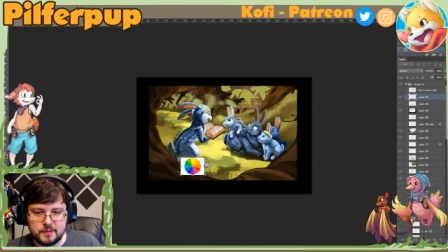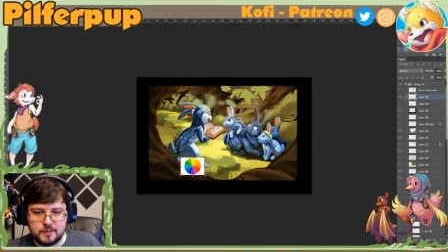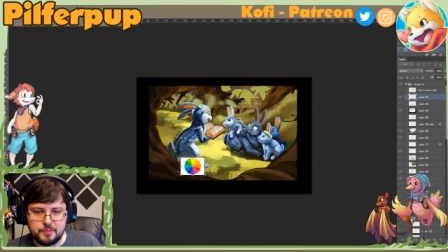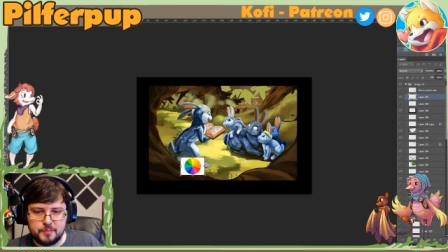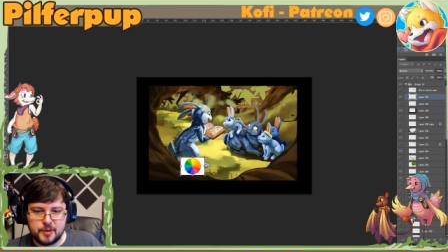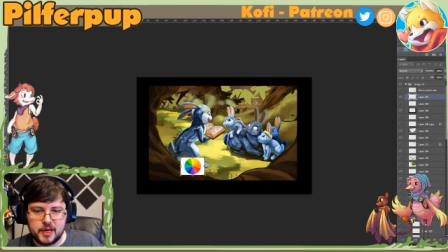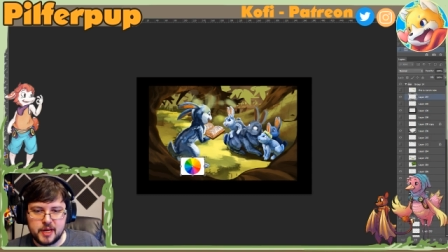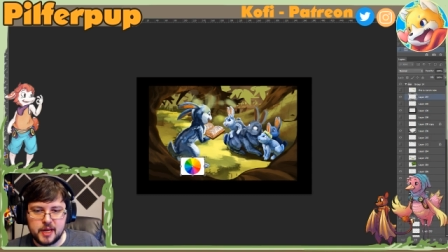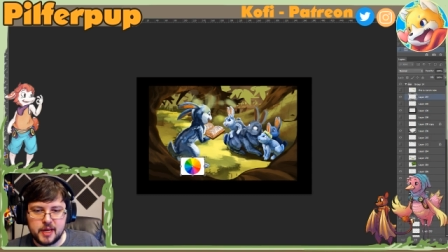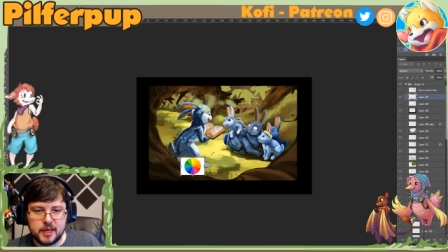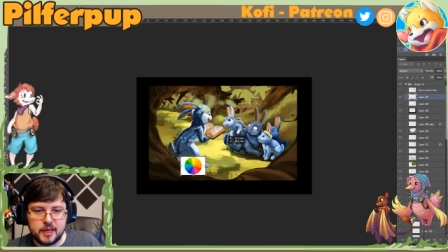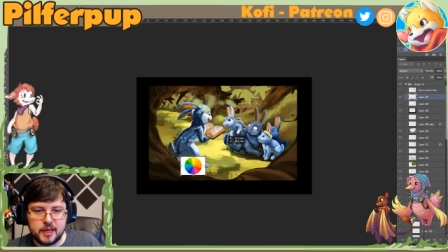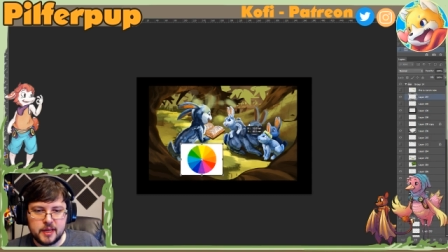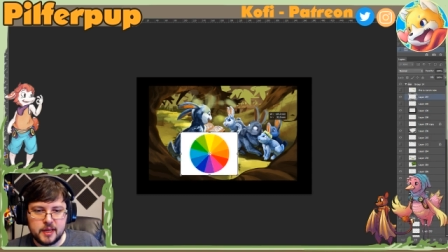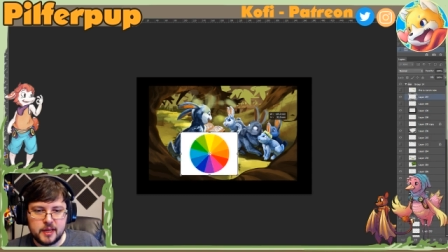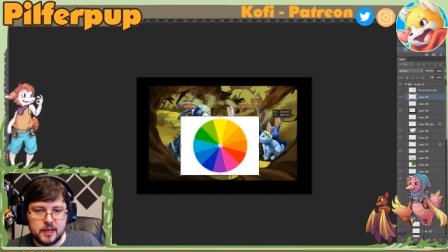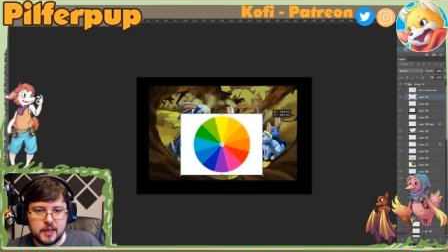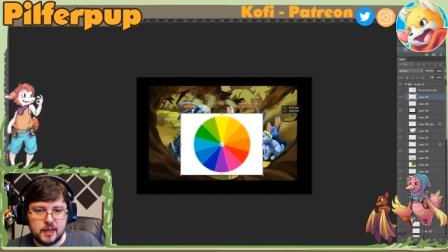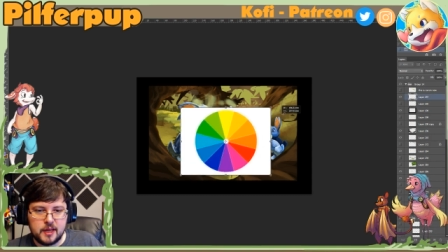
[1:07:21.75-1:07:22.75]
But
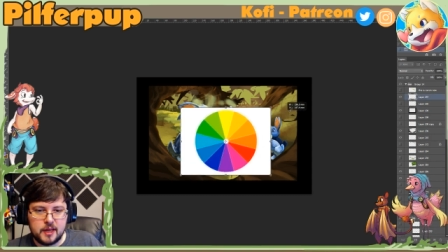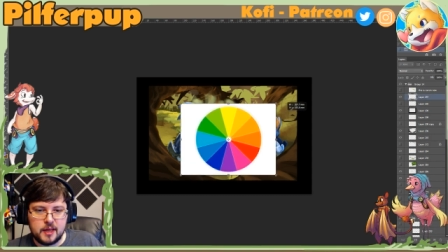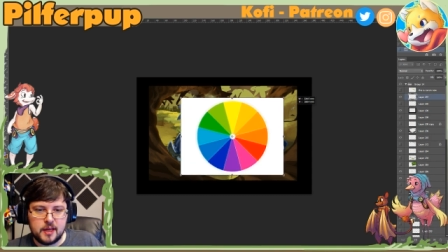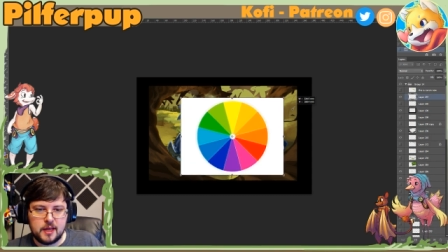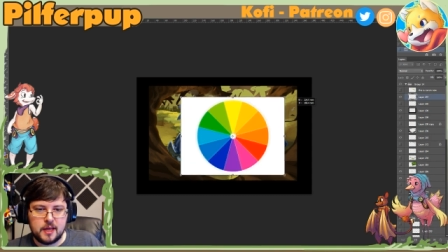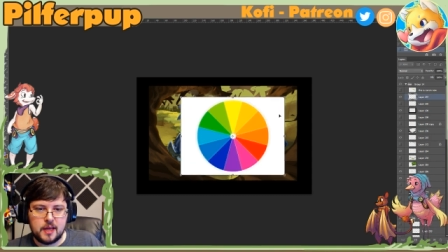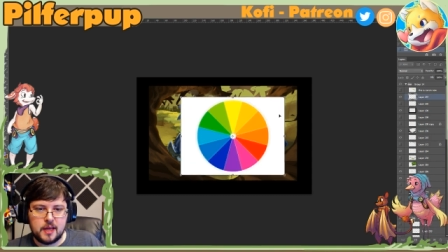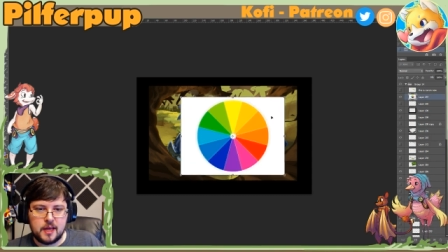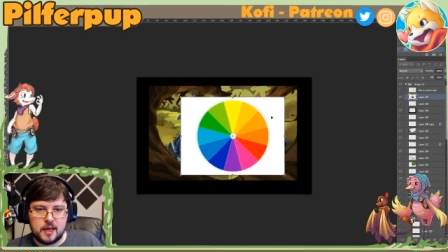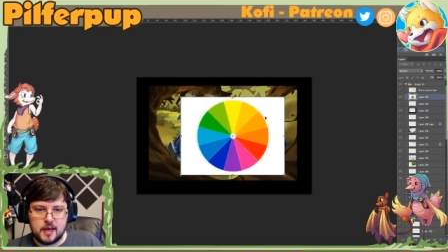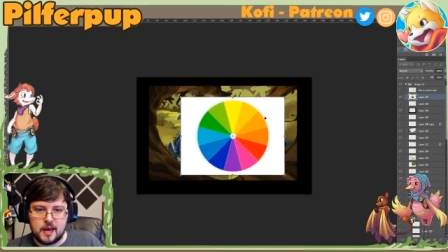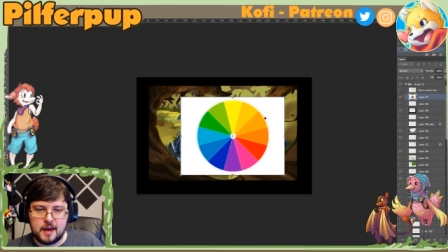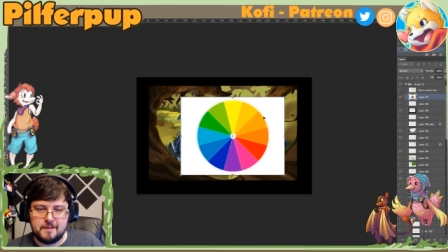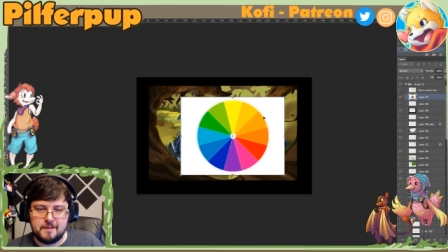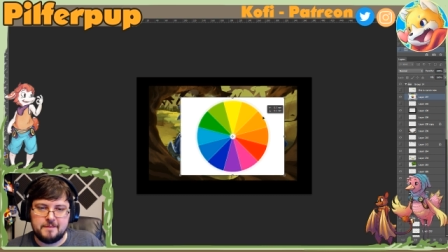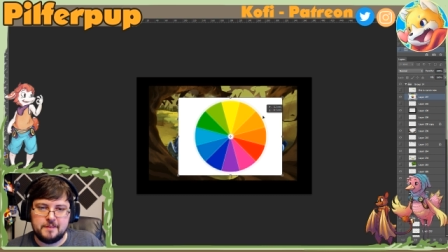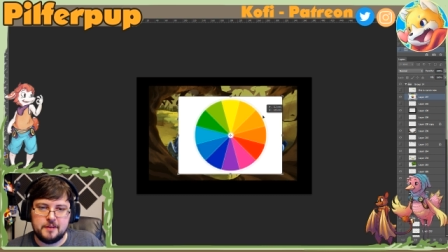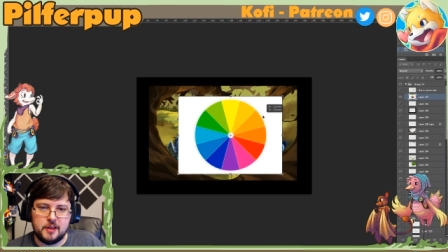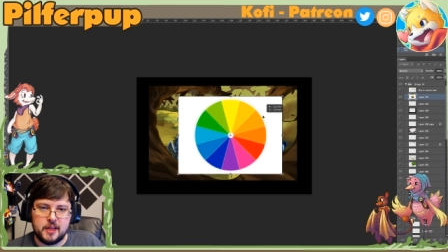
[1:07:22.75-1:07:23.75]
I
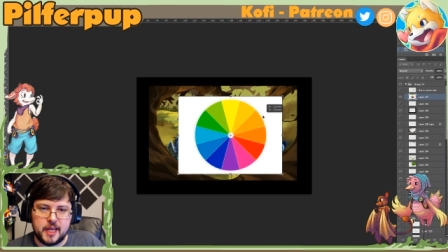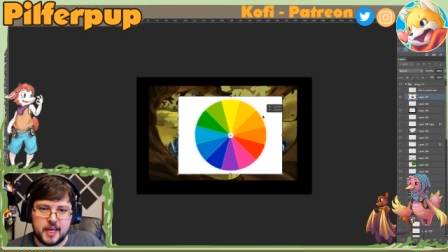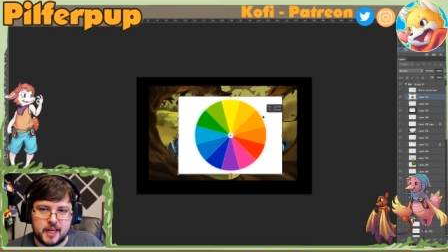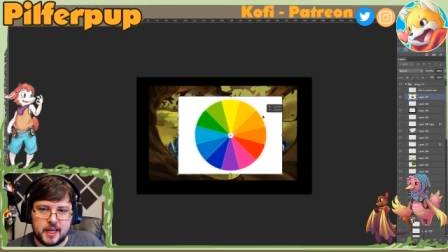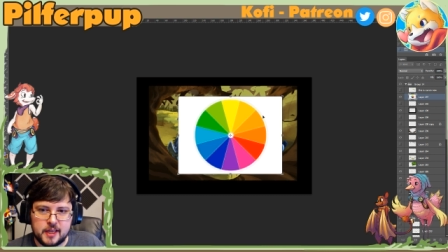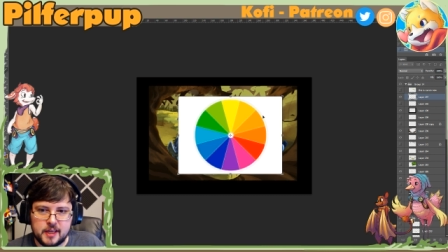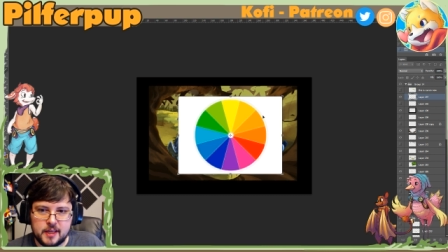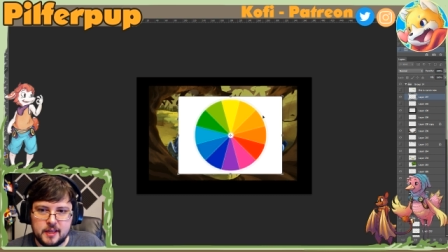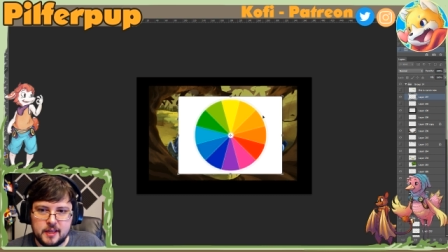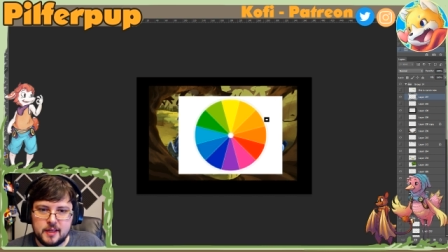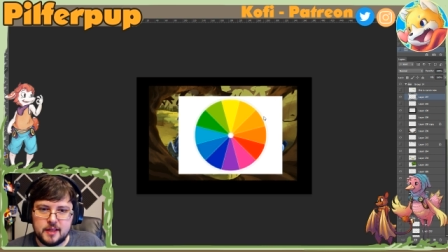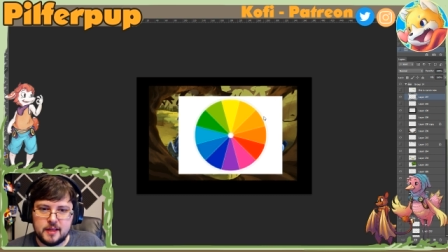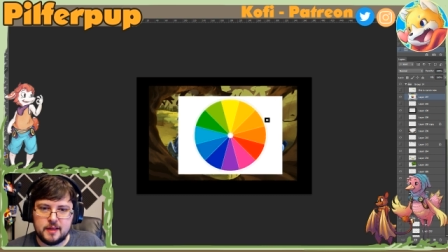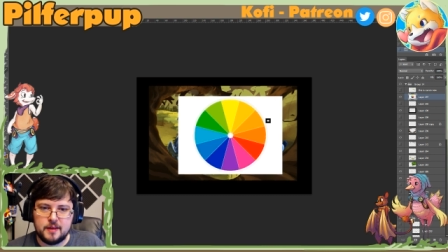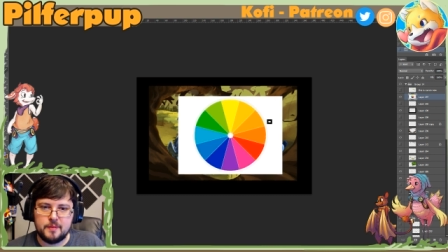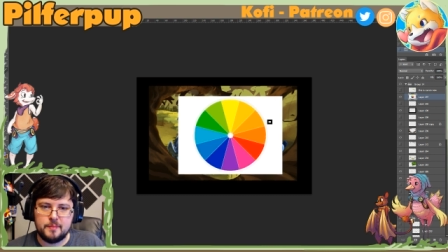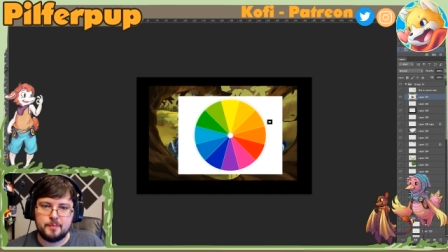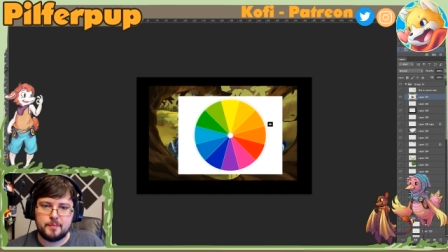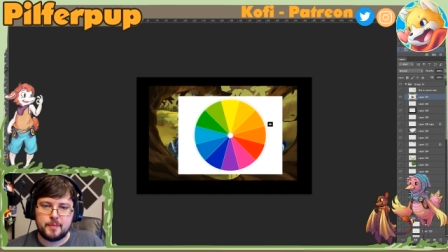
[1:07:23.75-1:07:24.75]
feel like
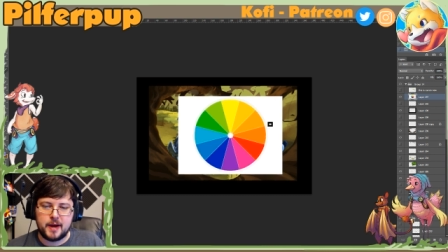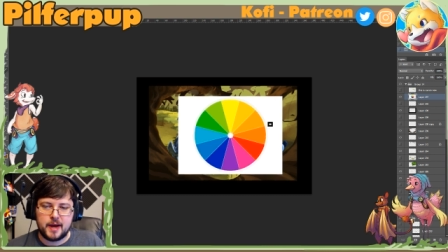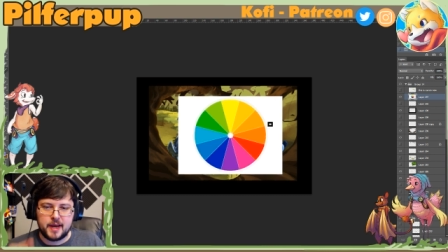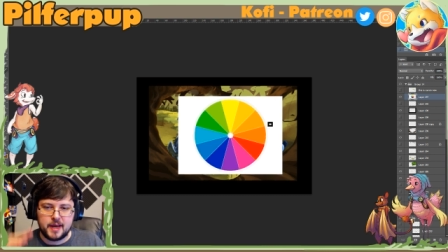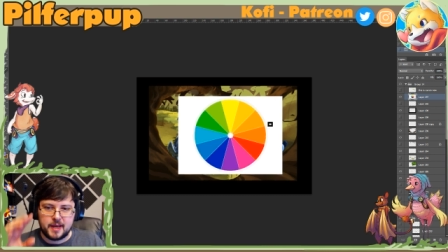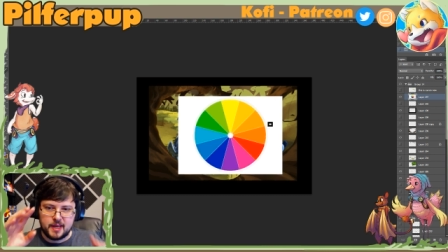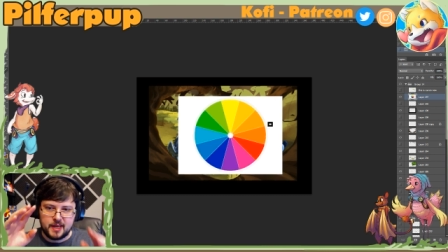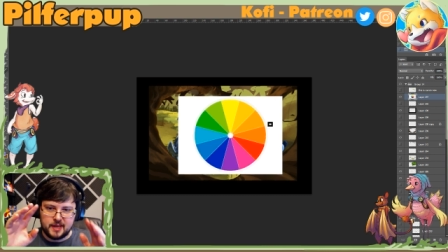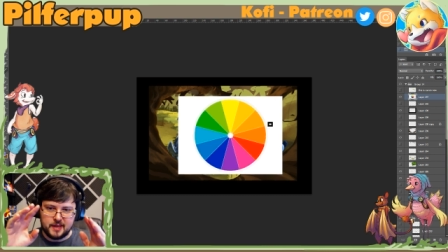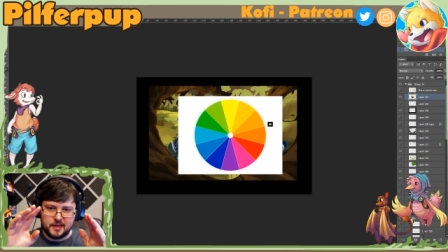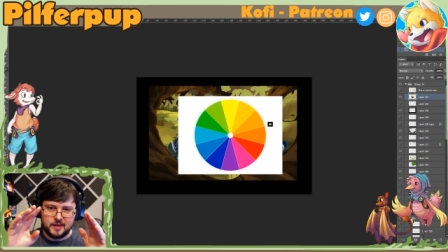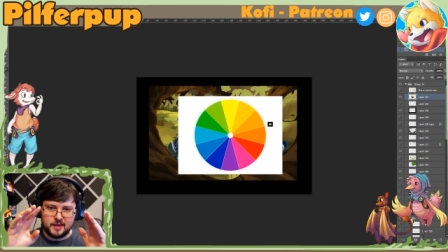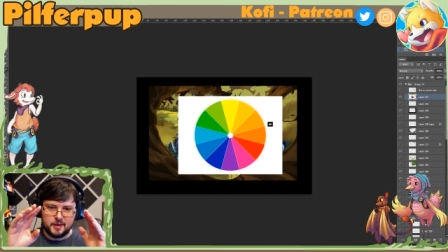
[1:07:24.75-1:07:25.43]
my